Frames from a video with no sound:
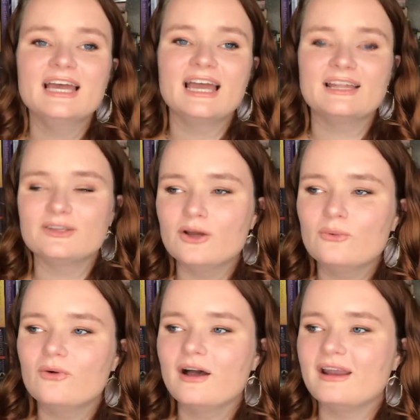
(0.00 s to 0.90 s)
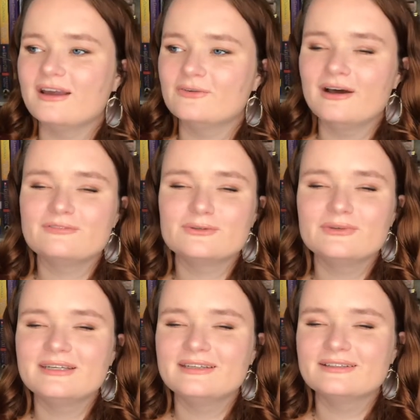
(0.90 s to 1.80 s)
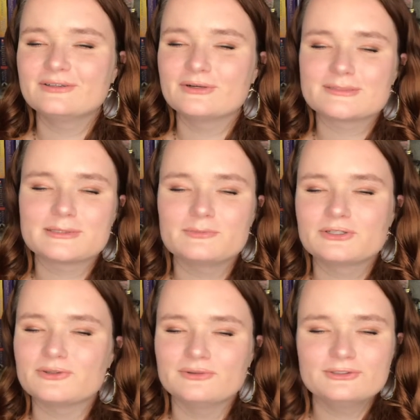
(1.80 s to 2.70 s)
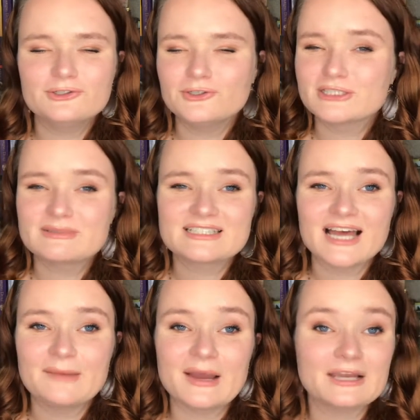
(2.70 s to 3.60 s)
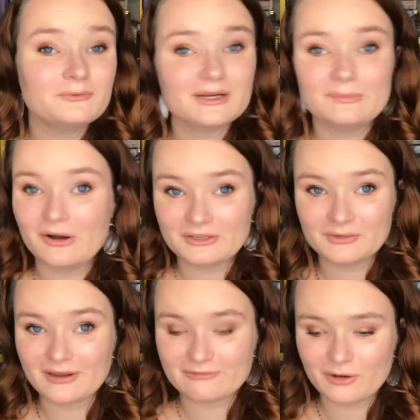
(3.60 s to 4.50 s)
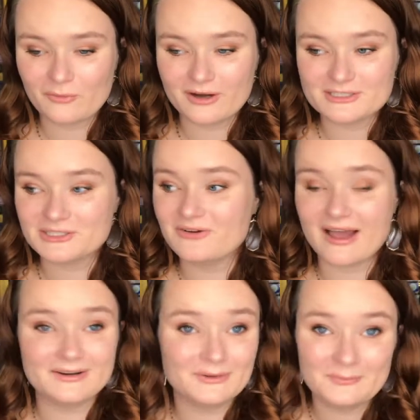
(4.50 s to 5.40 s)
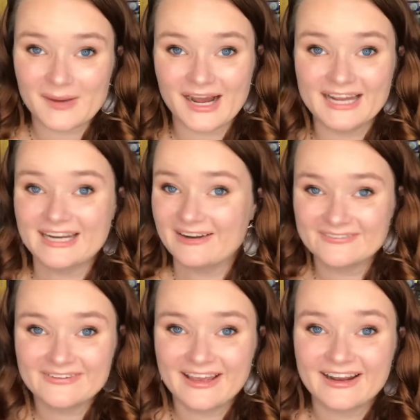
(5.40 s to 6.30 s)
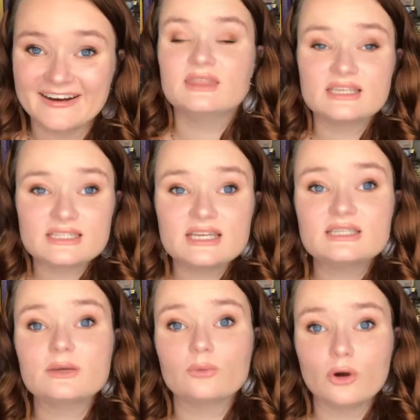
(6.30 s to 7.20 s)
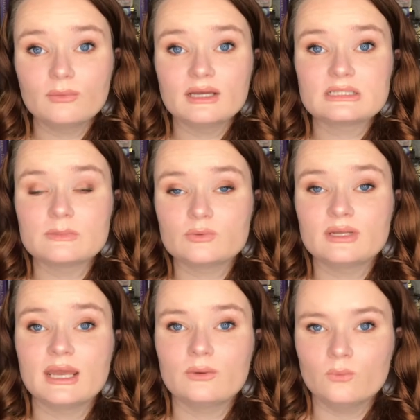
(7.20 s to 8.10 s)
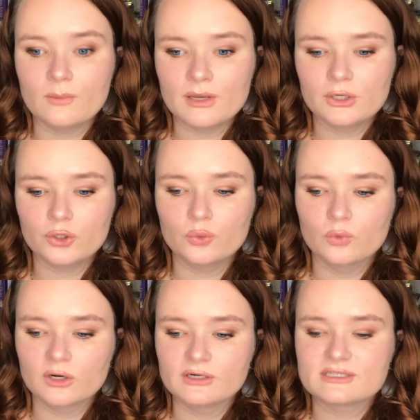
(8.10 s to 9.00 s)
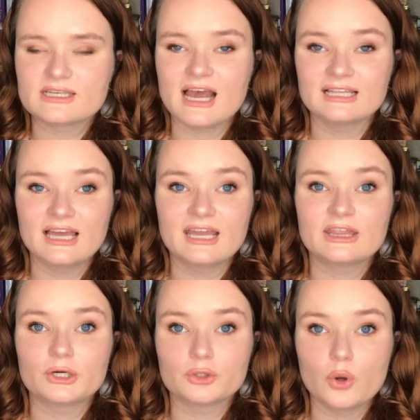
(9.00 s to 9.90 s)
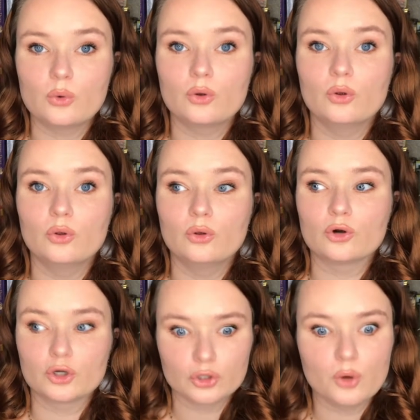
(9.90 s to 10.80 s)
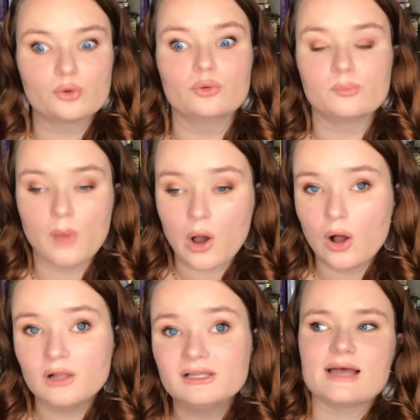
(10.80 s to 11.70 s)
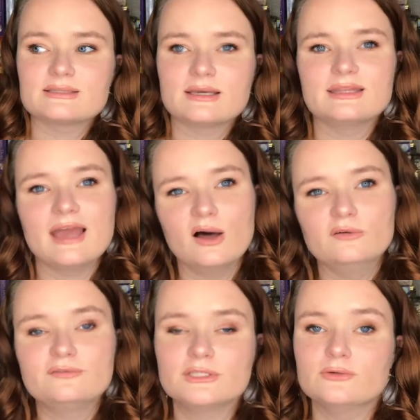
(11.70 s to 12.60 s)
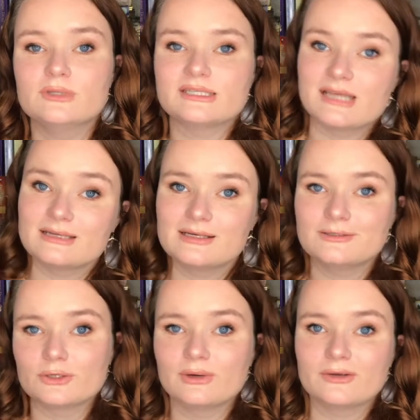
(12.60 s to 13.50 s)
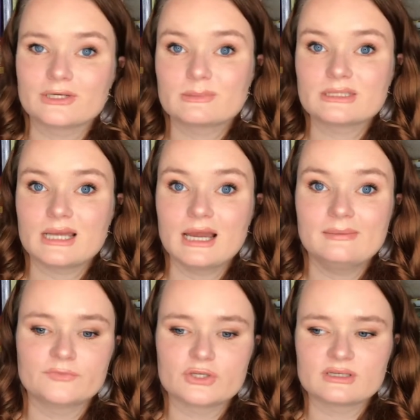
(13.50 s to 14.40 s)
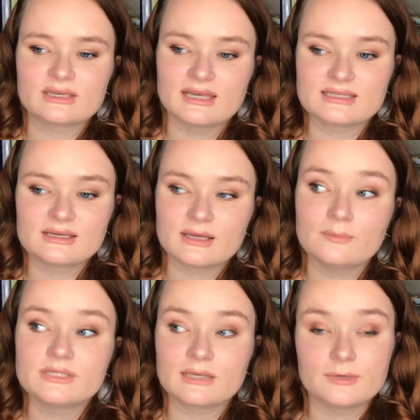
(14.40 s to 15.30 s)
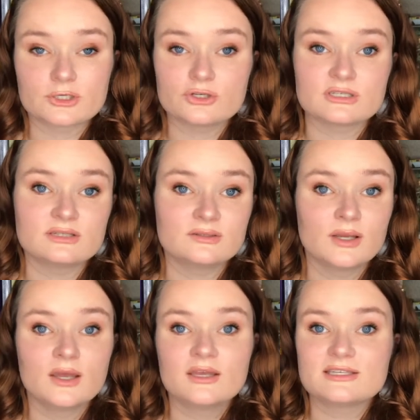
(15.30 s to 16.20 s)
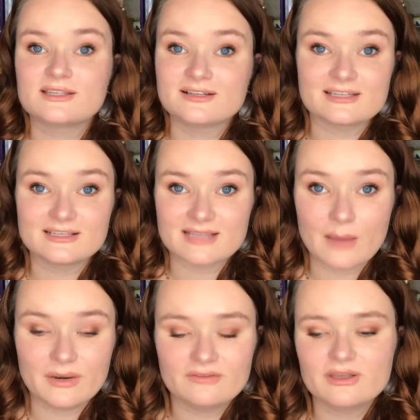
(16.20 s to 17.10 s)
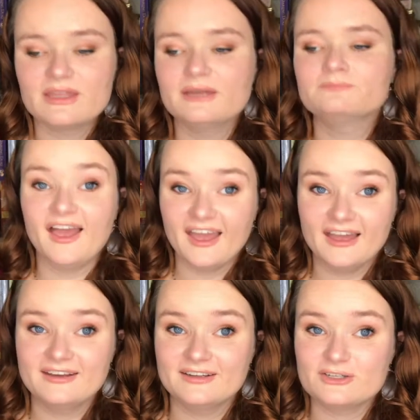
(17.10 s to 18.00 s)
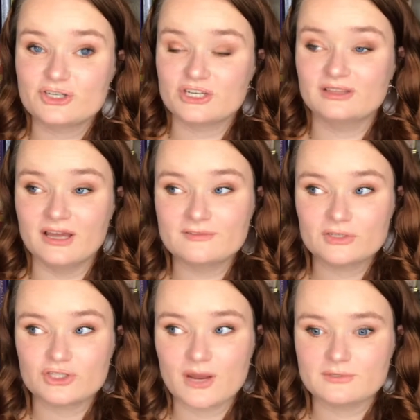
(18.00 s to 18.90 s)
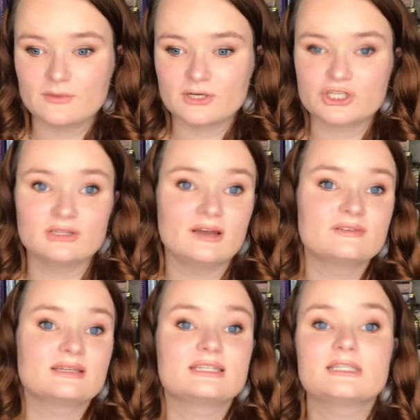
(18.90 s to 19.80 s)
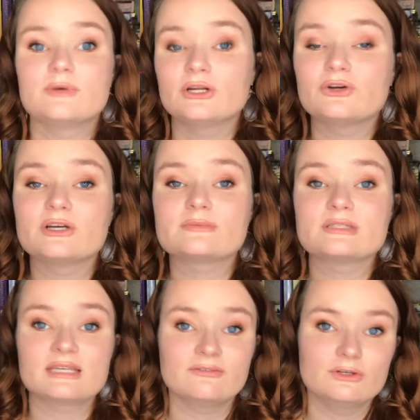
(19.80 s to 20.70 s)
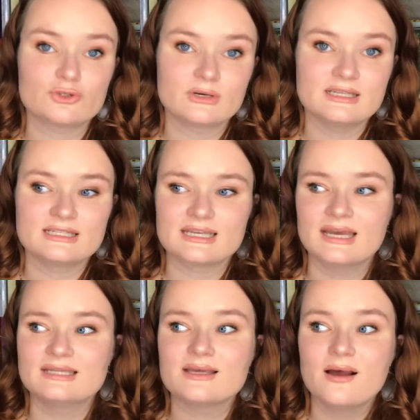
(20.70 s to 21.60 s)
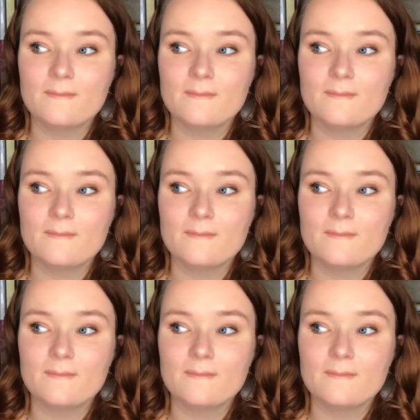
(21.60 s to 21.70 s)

And you know what? I don't have to read Christmas books only during Christmas time. I can read them all year round if I want to. I don't mind. I don't care. This is a romance between a woman who works at like their local, her local mall as like the elf to the Santa during Christmas time. So kids can come take pictures and sit on Santa's lap and everything. And she loves her job so much. She loves like the spirit of Christmas and giving joy to these kids.